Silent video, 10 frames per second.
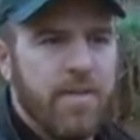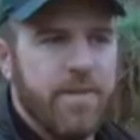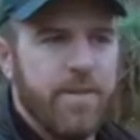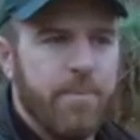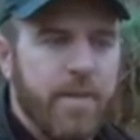
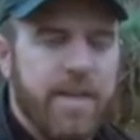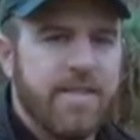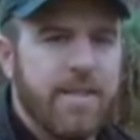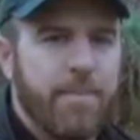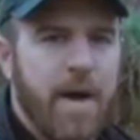then the
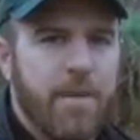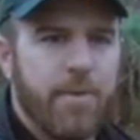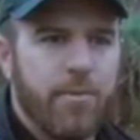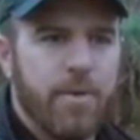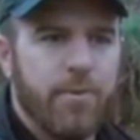plants at the bottom
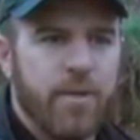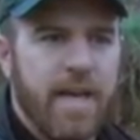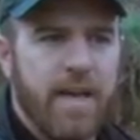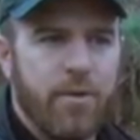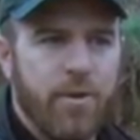of the river
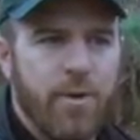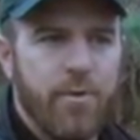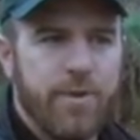can't grow,